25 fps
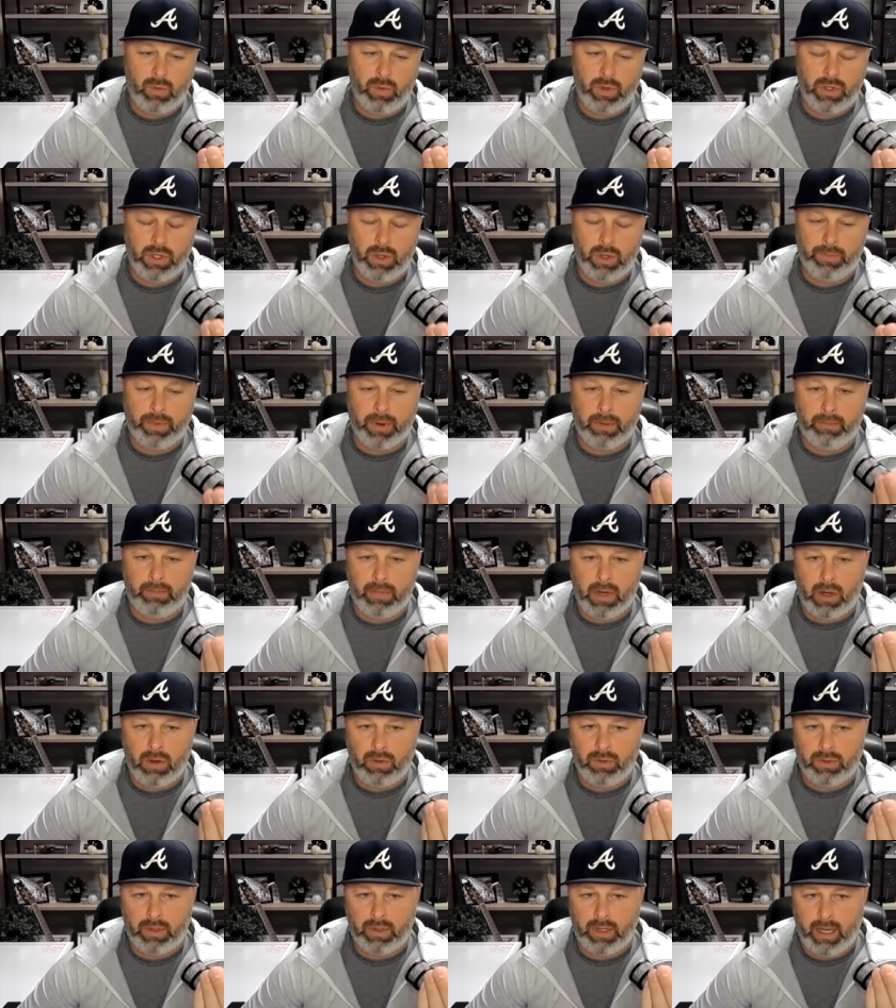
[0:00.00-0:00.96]
when you
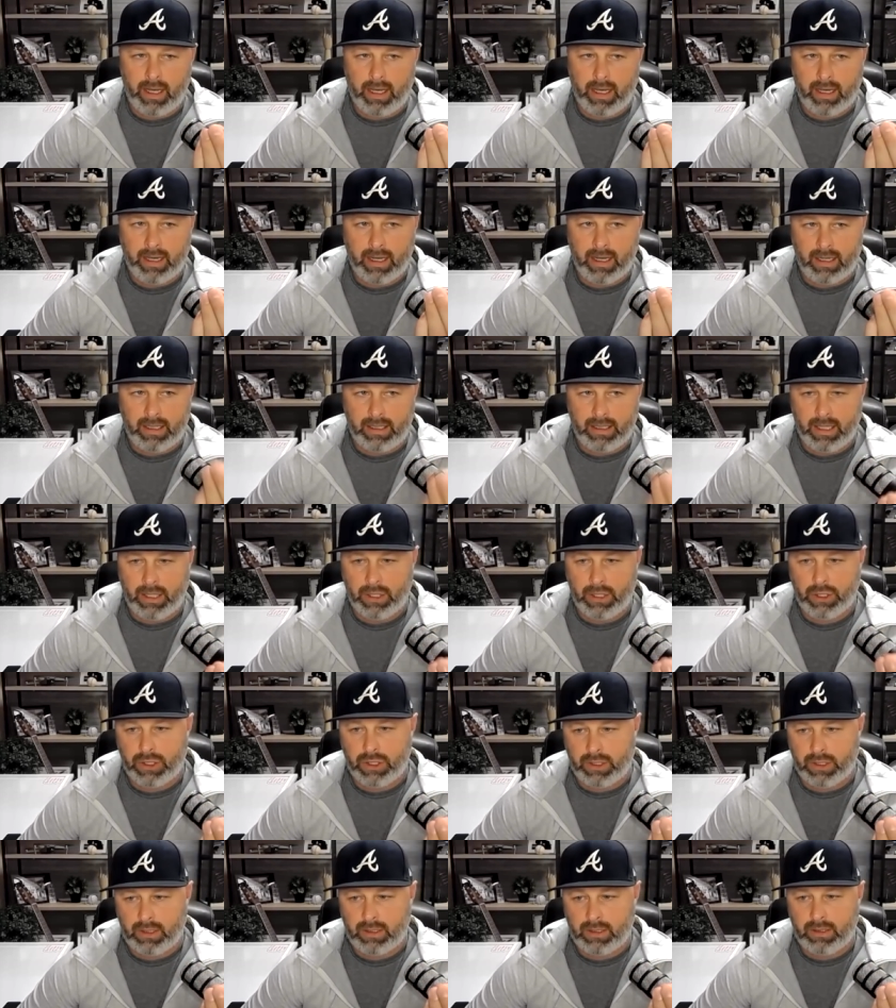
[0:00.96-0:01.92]
promote a
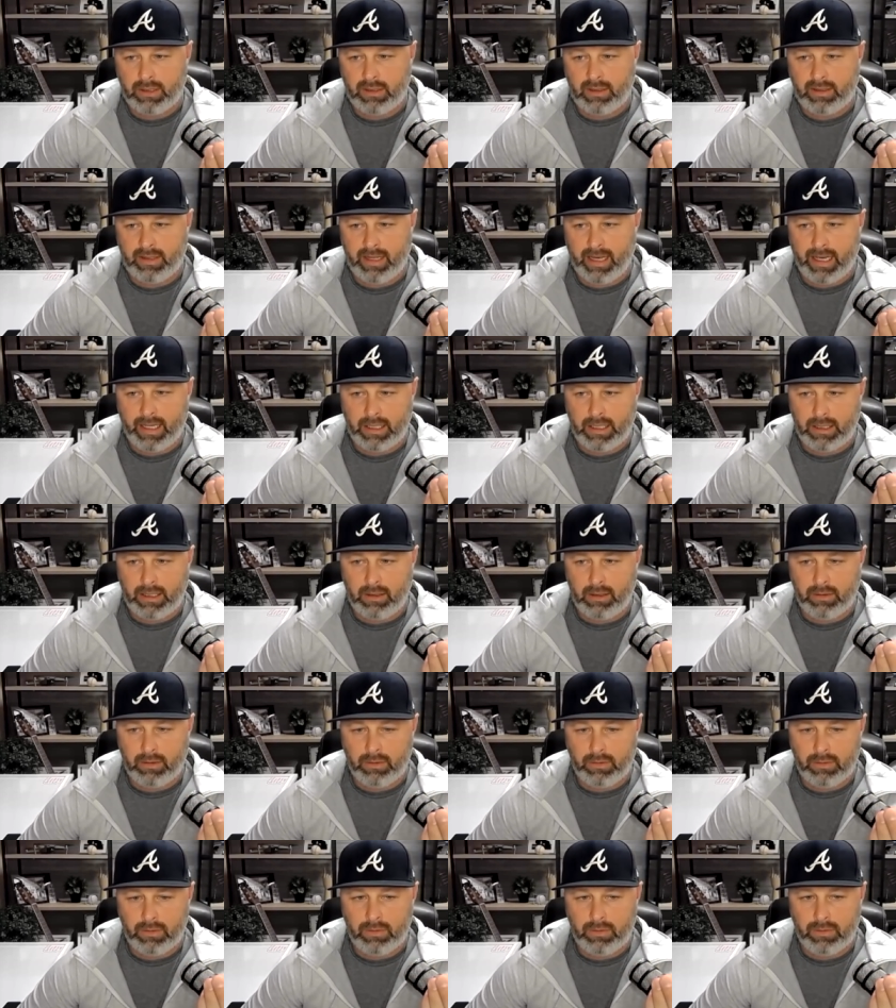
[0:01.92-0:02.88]
condition that
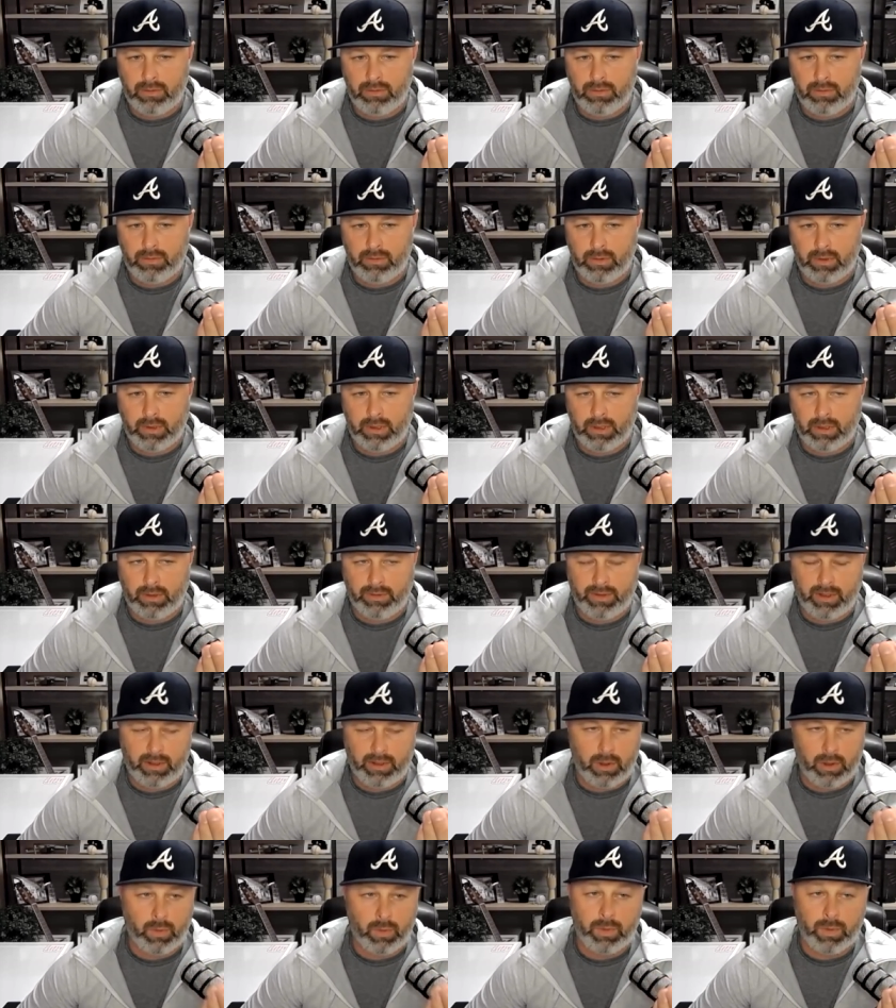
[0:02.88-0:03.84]
you you know
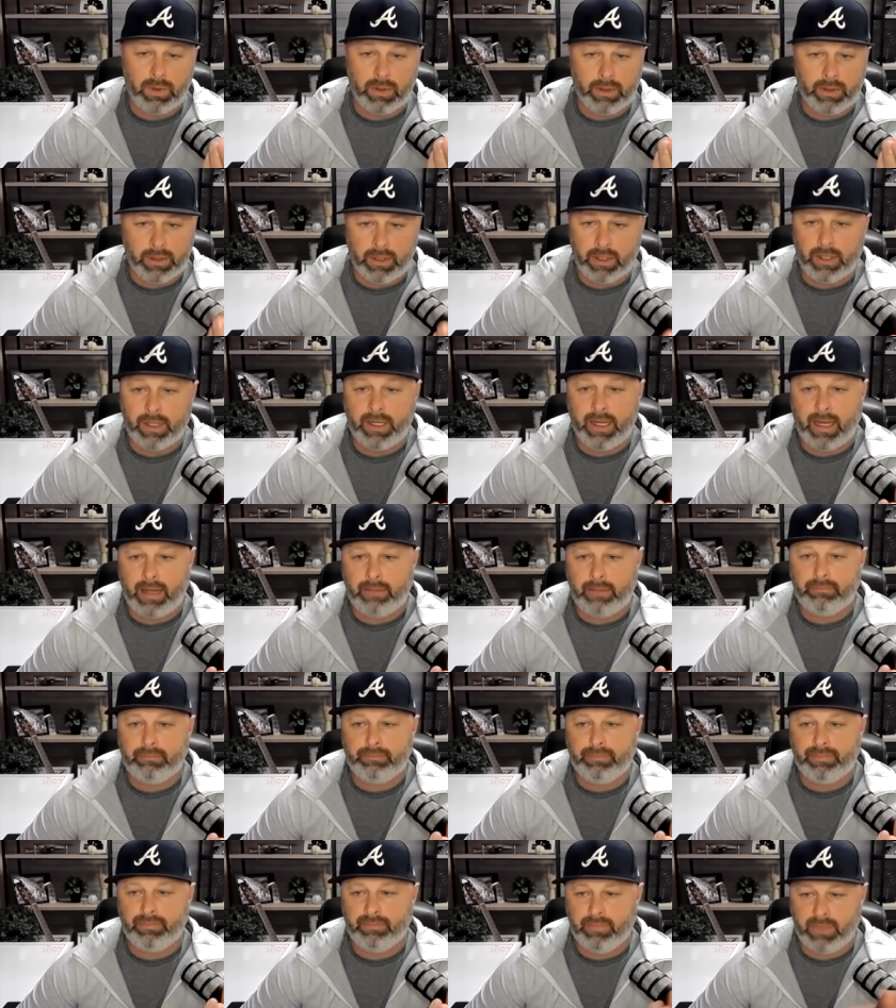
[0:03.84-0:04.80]
that you're really good at
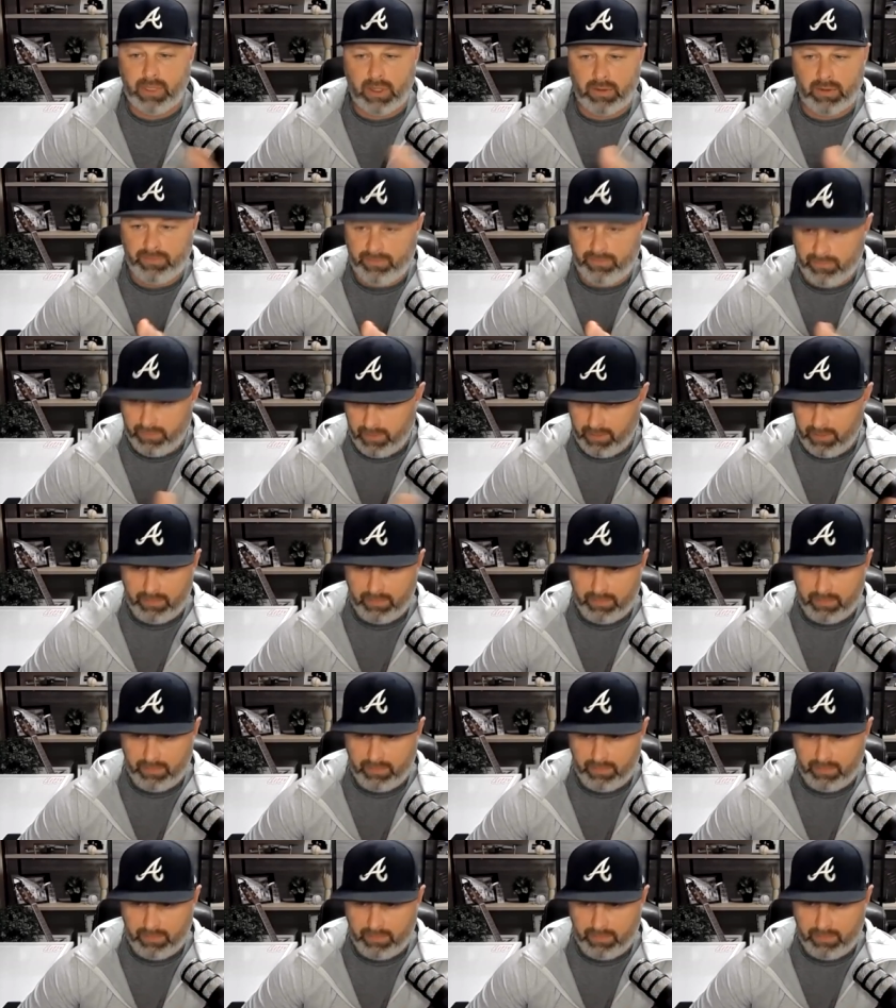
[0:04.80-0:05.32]
you know